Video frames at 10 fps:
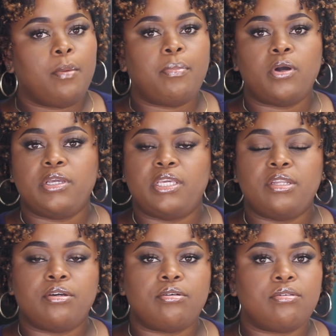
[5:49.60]
But you
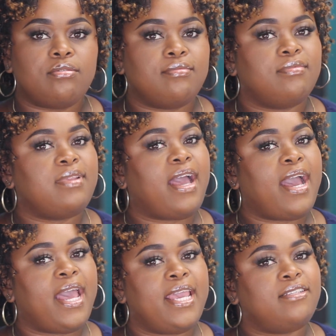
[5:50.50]
know,
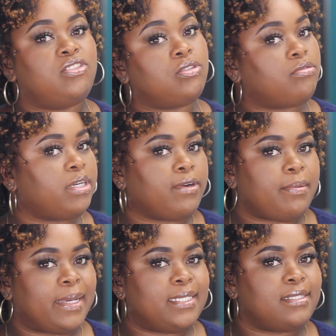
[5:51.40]
I don't
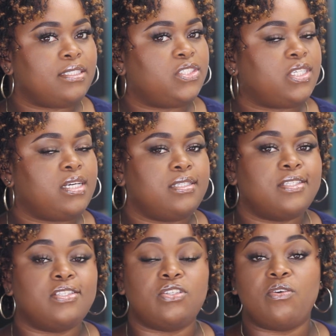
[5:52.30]
regret my decision.
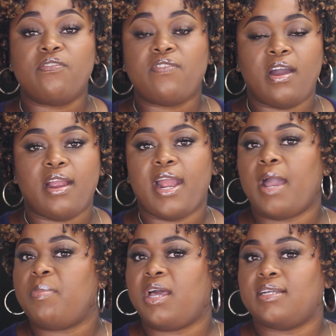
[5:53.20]
So far,
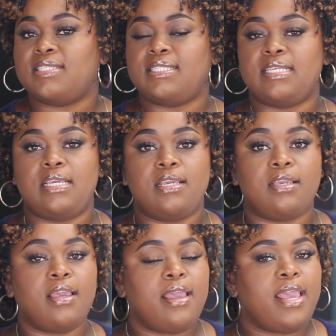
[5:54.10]
I'm not
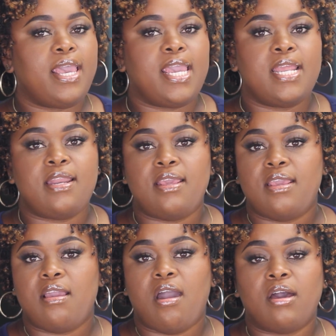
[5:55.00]
seeing
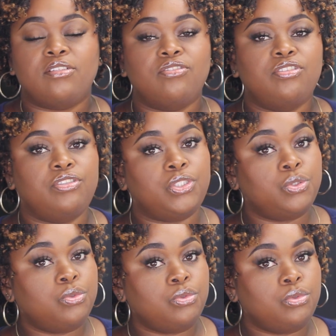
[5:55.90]
any
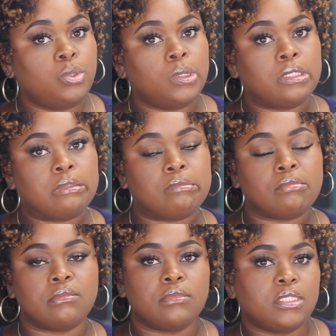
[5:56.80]
undue
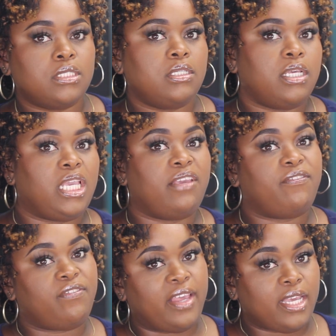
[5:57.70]

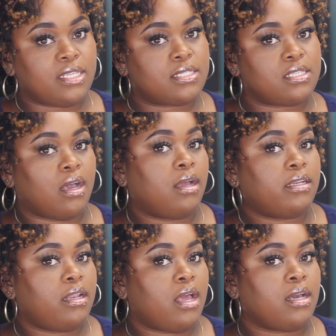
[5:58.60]
effects
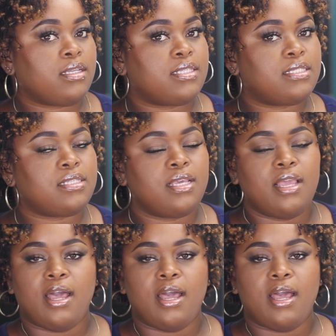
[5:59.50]
on the locks.